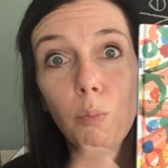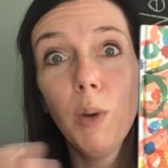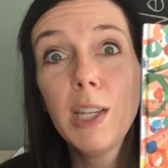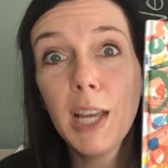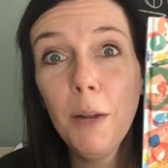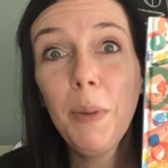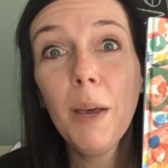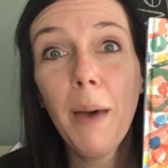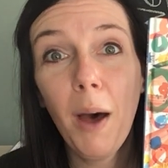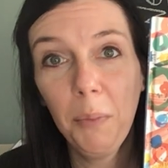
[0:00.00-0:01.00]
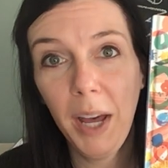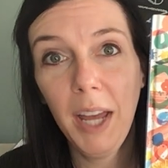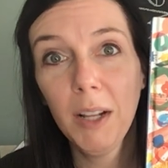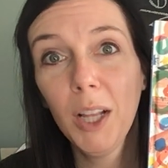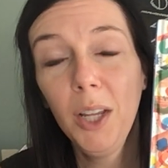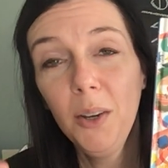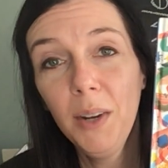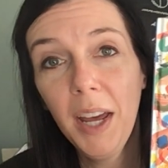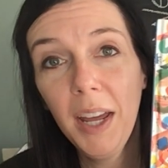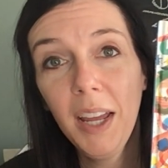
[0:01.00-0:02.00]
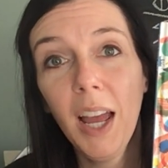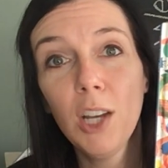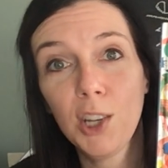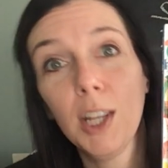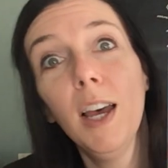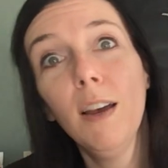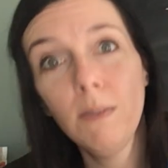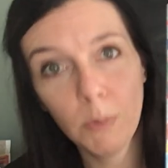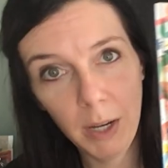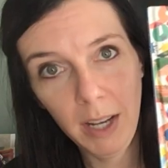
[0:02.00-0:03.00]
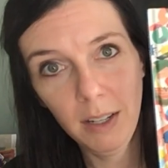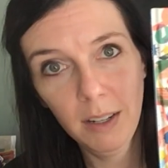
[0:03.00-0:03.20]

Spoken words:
It's going to be about what? Luna, and she loves what?